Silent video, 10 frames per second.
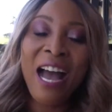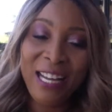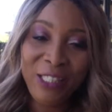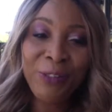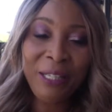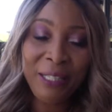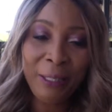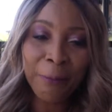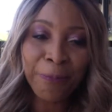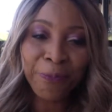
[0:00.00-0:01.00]

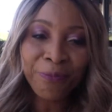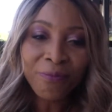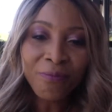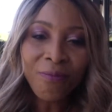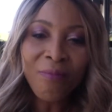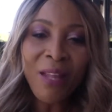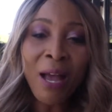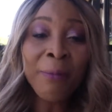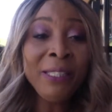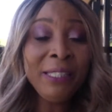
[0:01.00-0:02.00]
Actually,
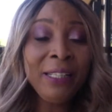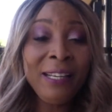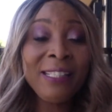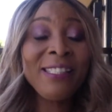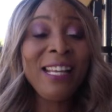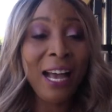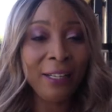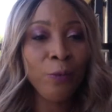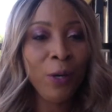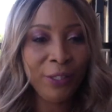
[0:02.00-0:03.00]
I'm going to tell you
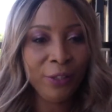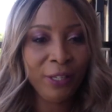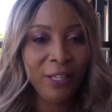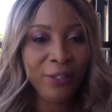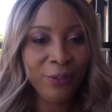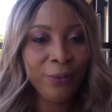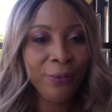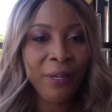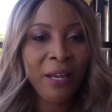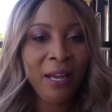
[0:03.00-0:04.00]
exactly what you can
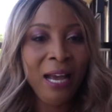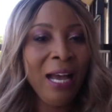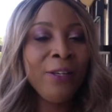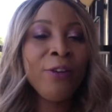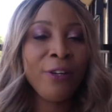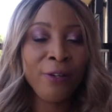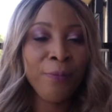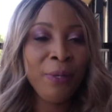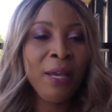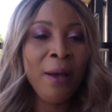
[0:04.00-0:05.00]
do, and you're going to
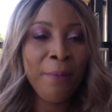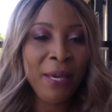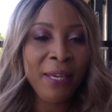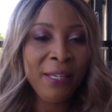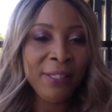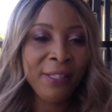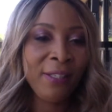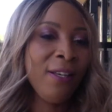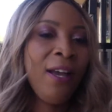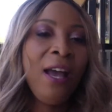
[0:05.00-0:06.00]
be
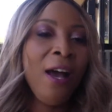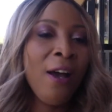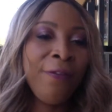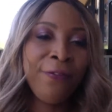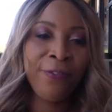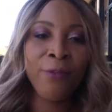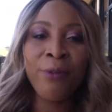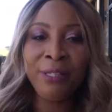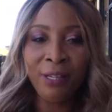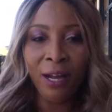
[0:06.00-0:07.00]
amazed of the
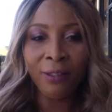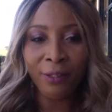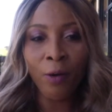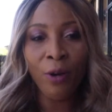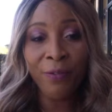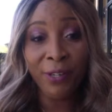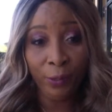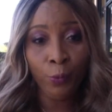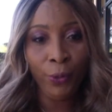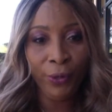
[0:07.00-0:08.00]
result, however
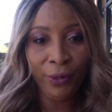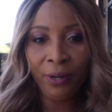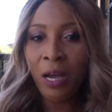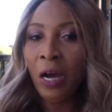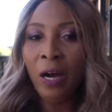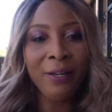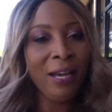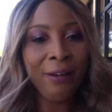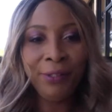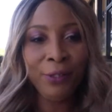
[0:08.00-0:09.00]
it's work. All
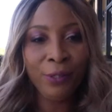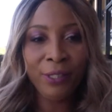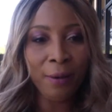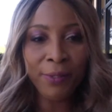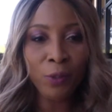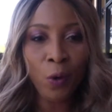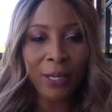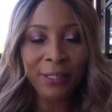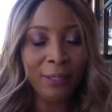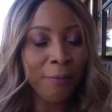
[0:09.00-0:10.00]
you have to do is some
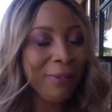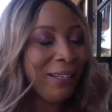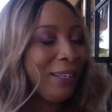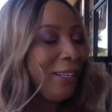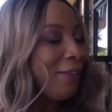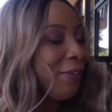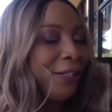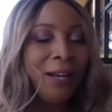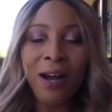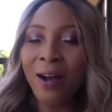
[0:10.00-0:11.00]
squatting, believe
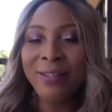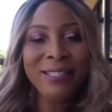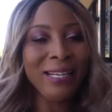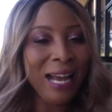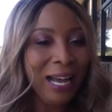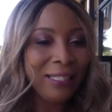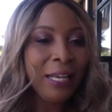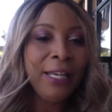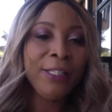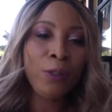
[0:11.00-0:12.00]
it or not,
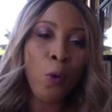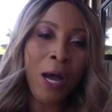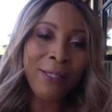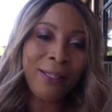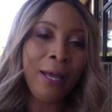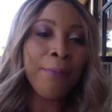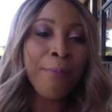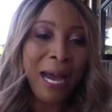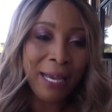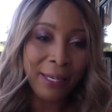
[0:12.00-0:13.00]
squat and
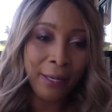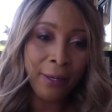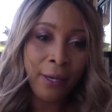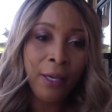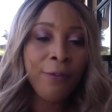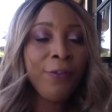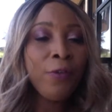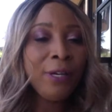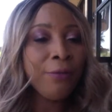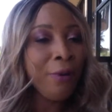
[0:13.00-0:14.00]
bike. If
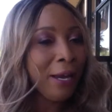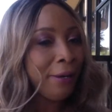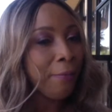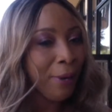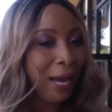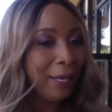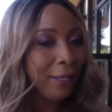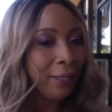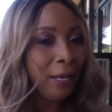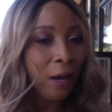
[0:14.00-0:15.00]
you can ride a
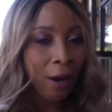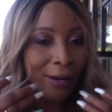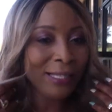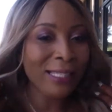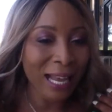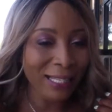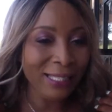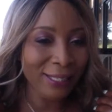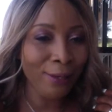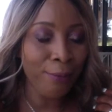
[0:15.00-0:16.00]
bike or a
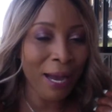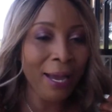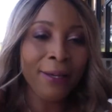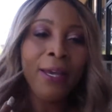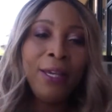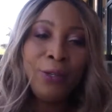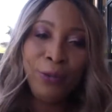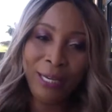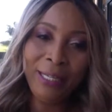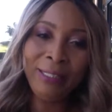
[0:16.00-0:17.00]
standstill bike, you
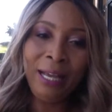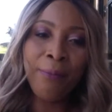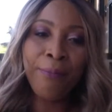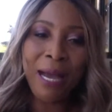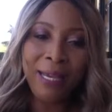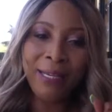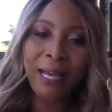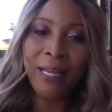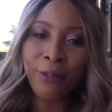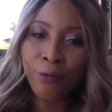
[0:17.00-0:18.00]
get on that bike
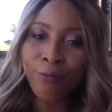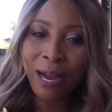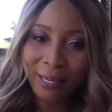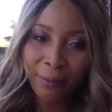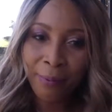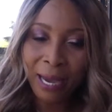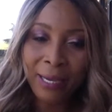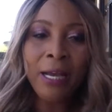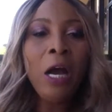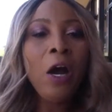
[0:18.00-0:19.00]
and you ride the
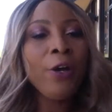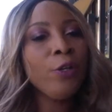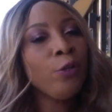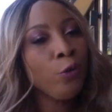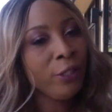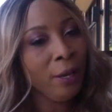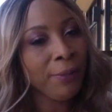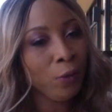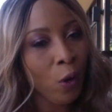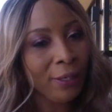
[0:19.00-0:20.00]
bike or you do some
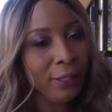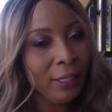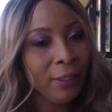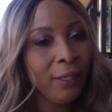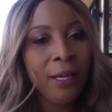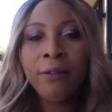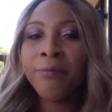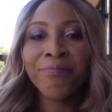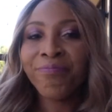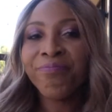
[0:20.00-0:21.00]
squatting,
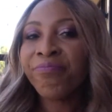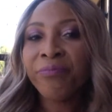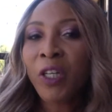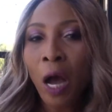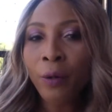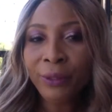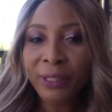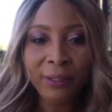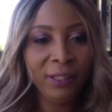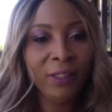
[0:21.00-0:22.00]
count
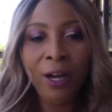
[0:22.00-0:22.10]
it.